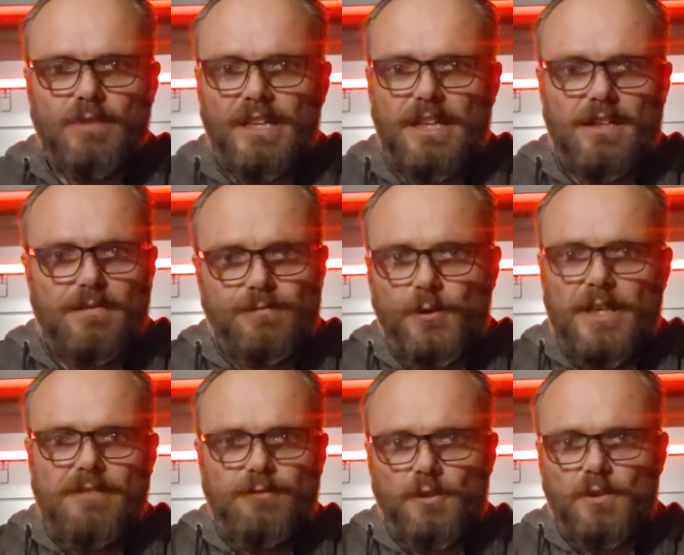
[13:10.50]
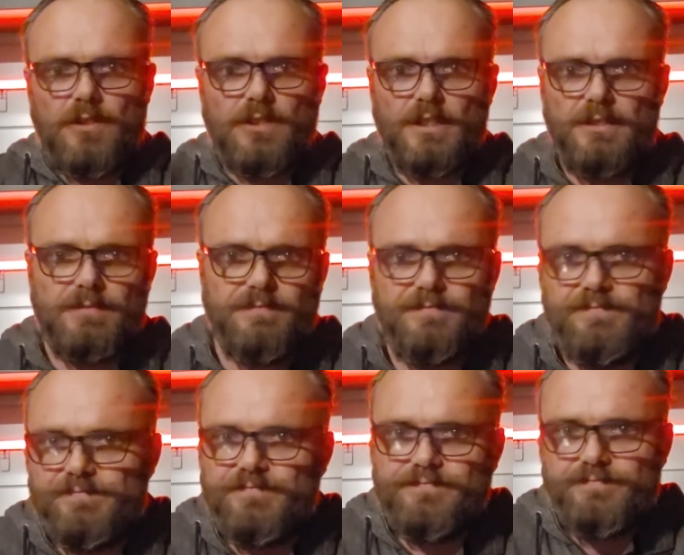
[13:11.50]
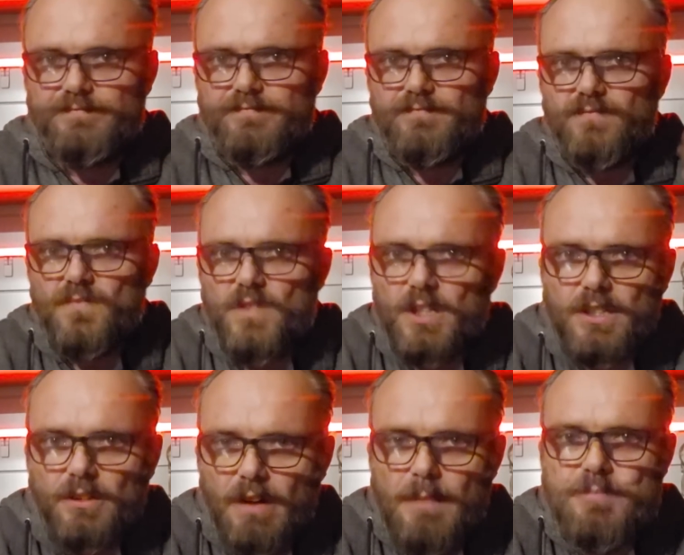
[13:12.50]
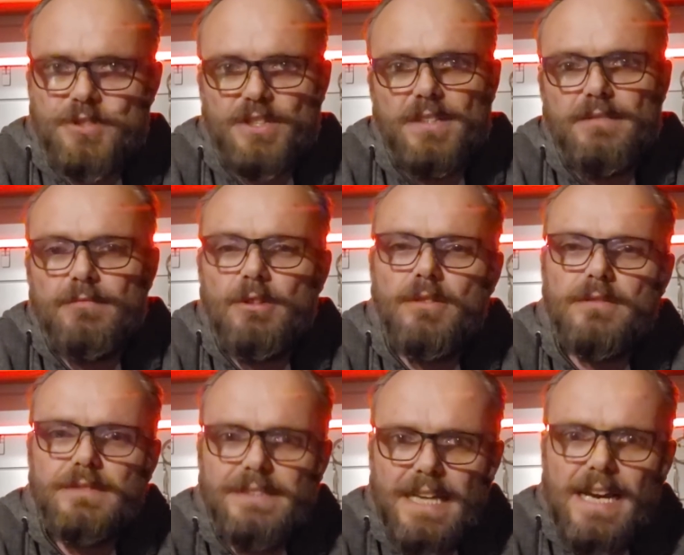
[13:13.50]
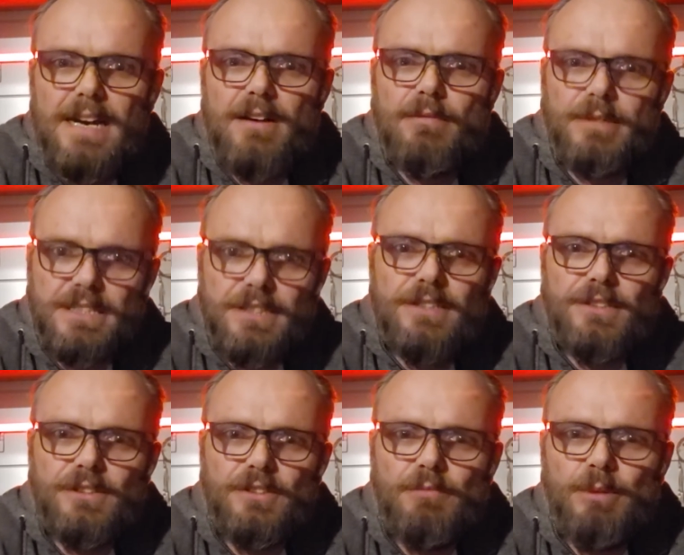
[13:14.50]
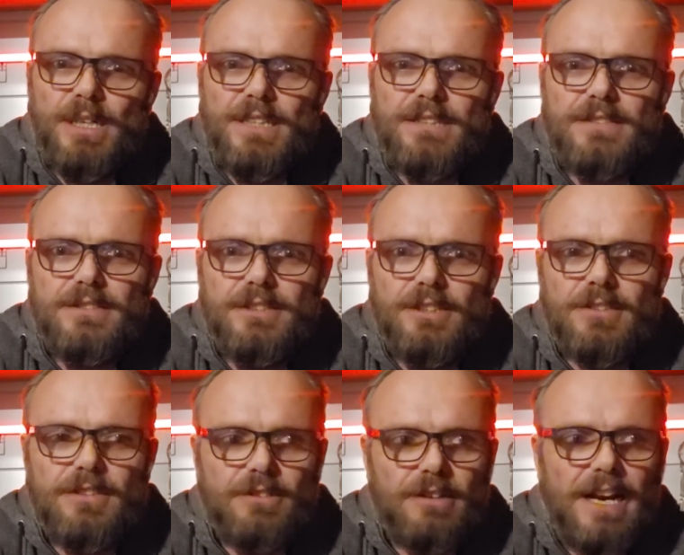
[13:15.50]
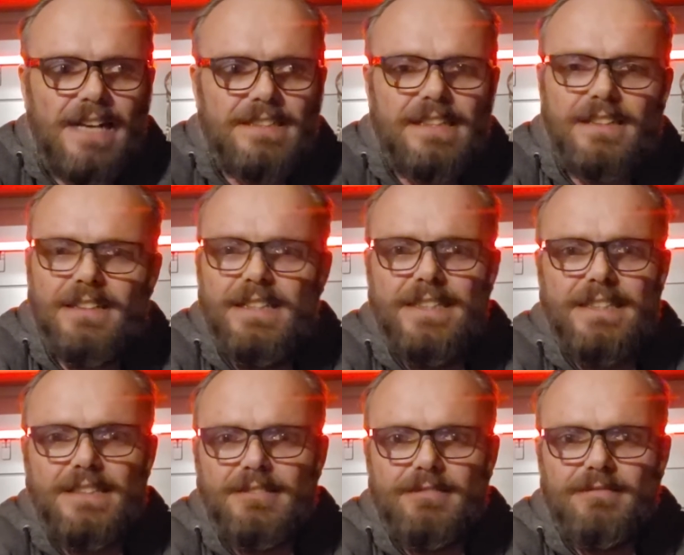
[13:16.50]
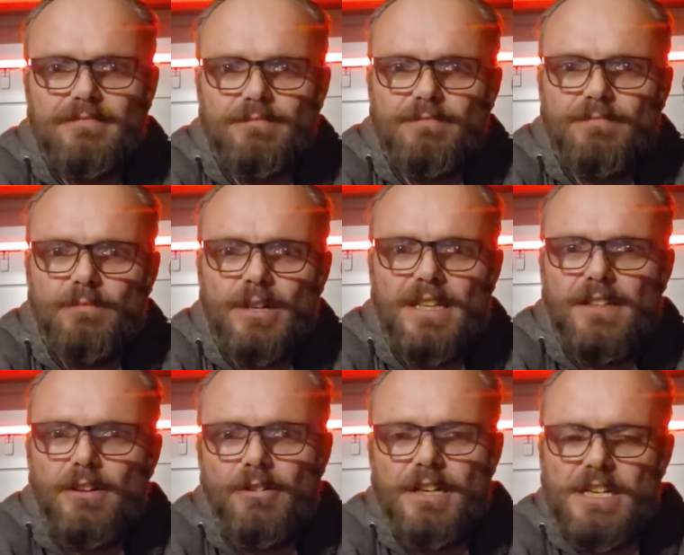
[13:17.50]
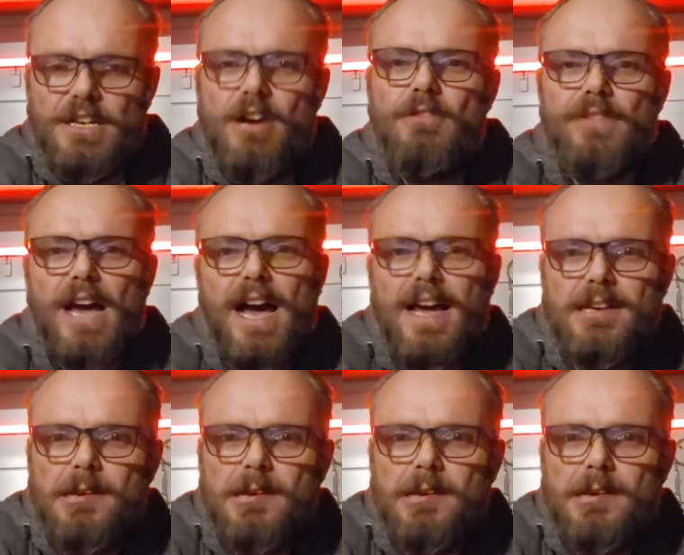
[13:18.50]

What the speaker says: gotta fight for the corruption. Well, yeah, we do, but you're acting like we didn't already know that.